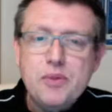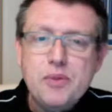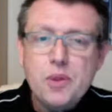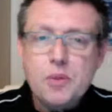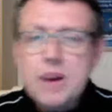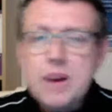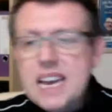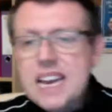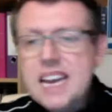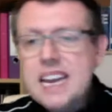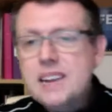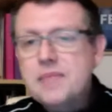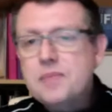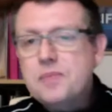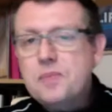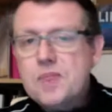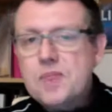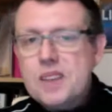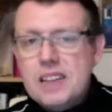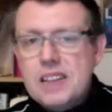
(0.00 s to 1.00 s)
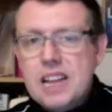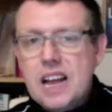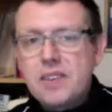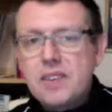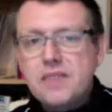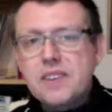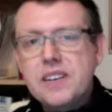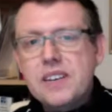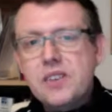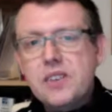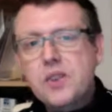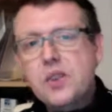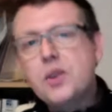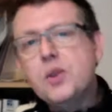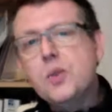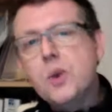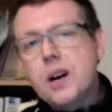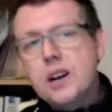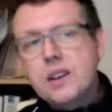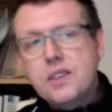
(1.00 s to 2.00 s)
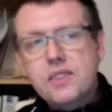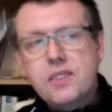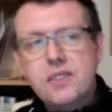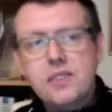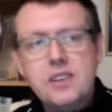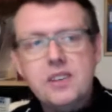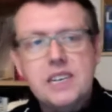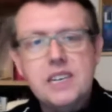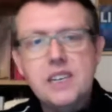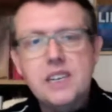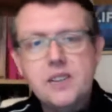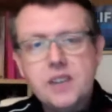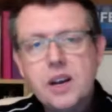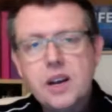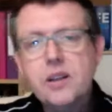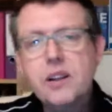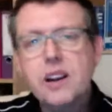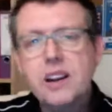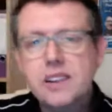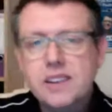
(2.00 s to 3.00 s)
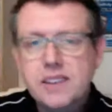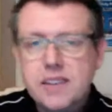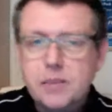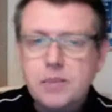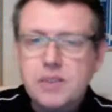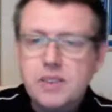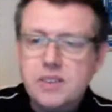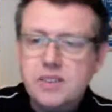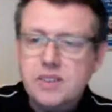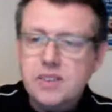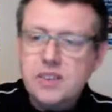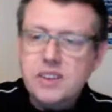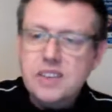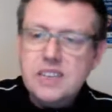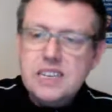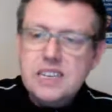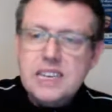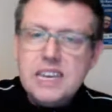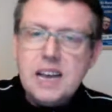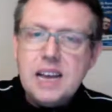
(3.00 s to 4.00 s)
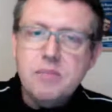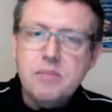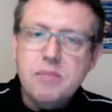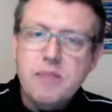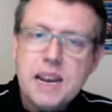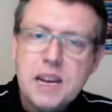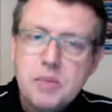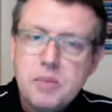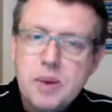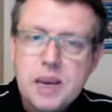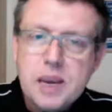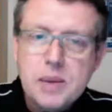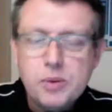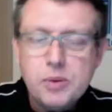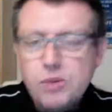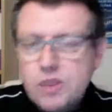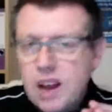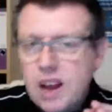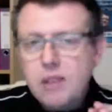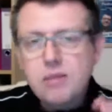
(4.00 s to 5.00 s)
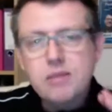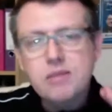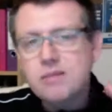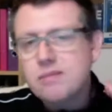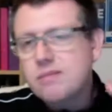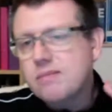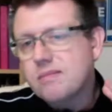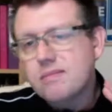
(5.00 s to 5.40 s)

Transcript: For me, love is 2 words. It is total acceptance. And many people don't,